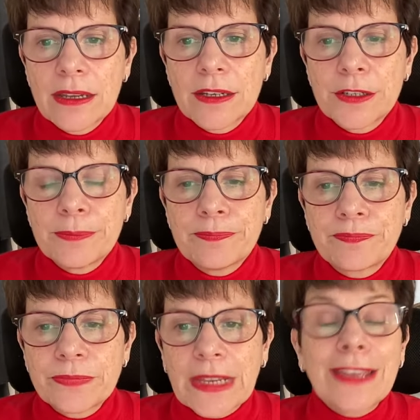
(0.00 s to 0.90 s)

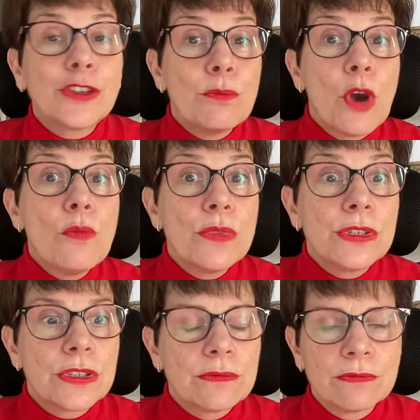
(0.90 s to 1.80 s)
Um, at the
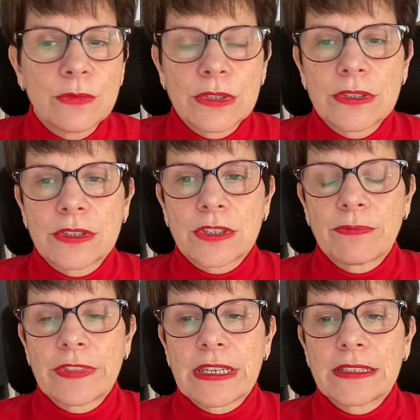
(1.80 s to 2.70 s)
moment, what is
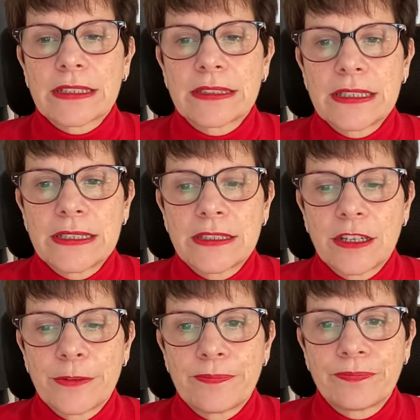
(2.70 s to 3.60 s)
something that is
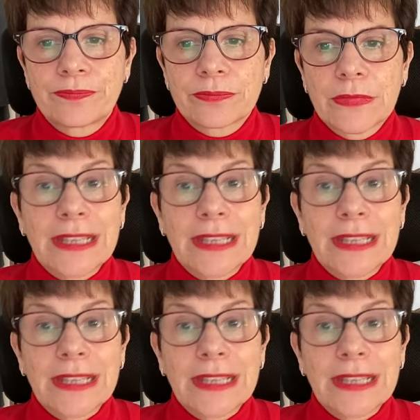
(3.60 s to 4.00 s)
um,